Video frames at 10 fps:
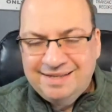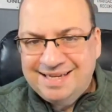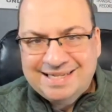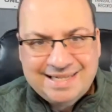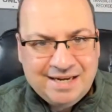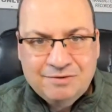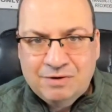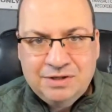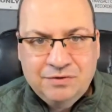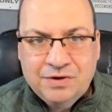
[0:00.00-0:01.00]
I think second
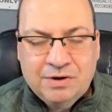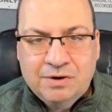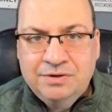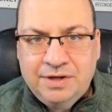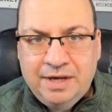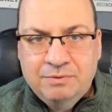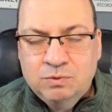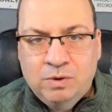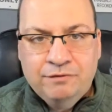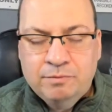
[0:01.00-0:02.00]
race on the card today was
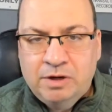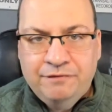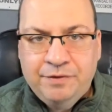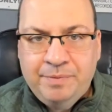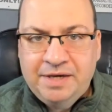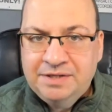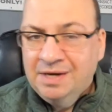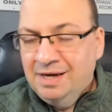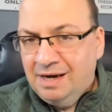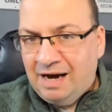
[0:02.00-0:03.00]
one from off the pace.
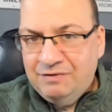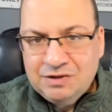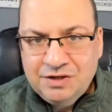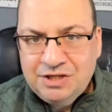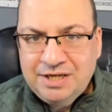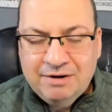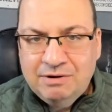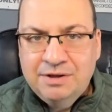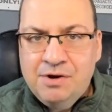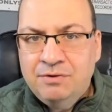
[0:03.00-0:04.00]
Obviously, Sierra
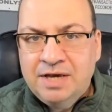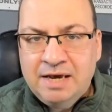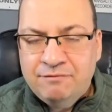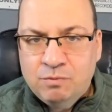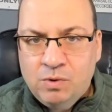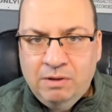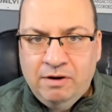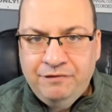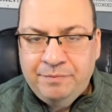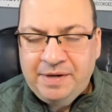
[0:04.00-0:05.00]
Leone came from well
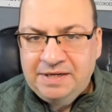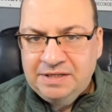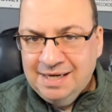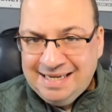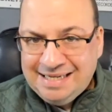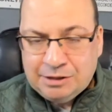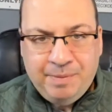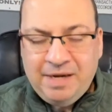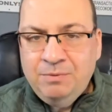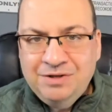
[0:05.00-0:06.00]
off the pace.
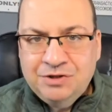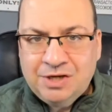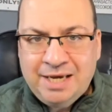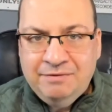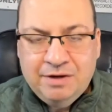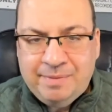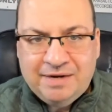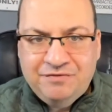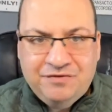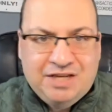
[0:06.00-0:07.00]
Speed wins at Keeneland
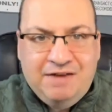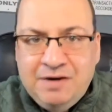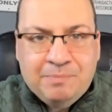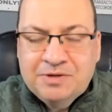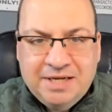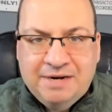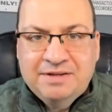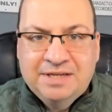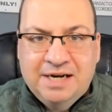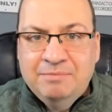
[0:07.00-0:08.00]
about 70% of the
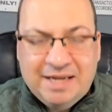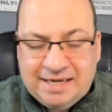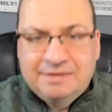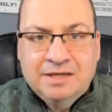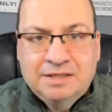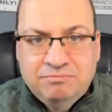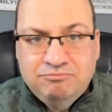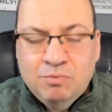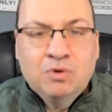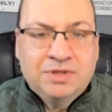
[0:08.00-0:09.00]
time, like it does
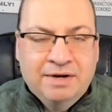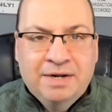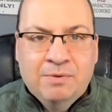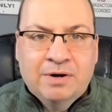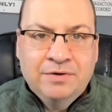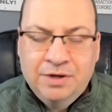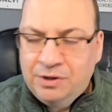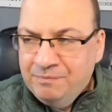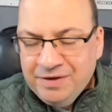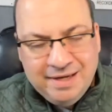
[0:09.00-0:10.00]
most anywhere, you know?
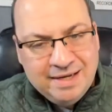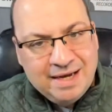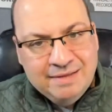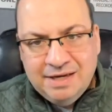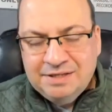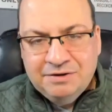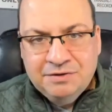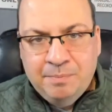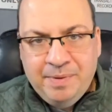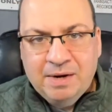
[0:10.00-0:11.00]
Unless there's
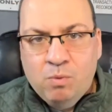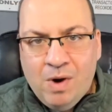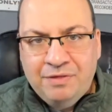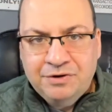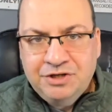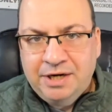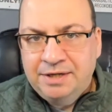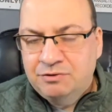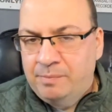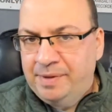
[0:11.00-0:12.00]
a big weather
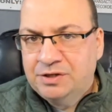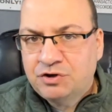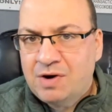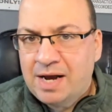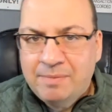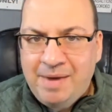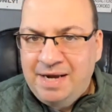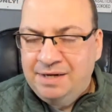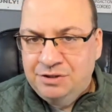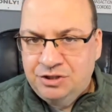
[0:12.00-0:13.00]
change or a big track
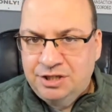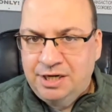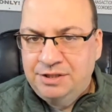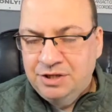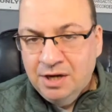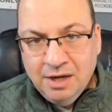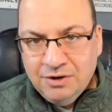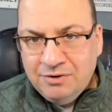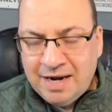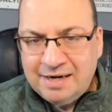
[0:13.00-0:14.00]
maintenance change,
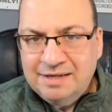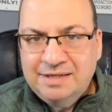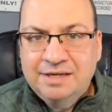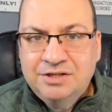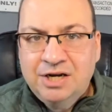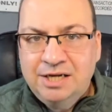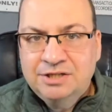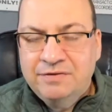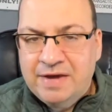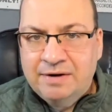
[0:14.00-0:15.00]
you're not going to see a change
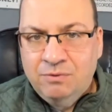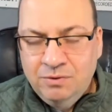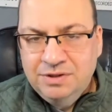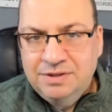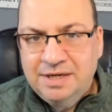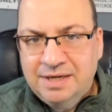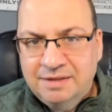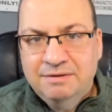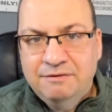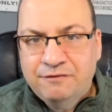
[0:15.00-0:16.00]
in that. Horses that get
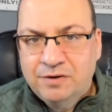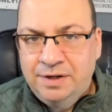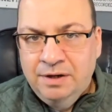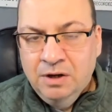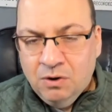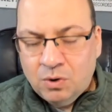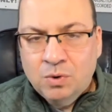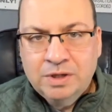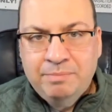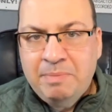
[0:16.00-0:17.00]
to the front are
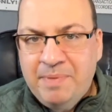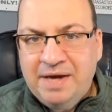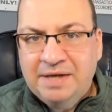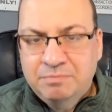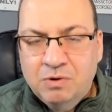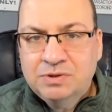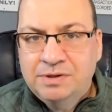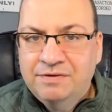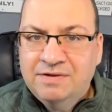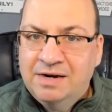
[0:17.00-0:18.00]
going to be best most
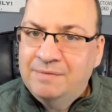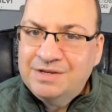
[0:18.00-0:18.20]
of the time.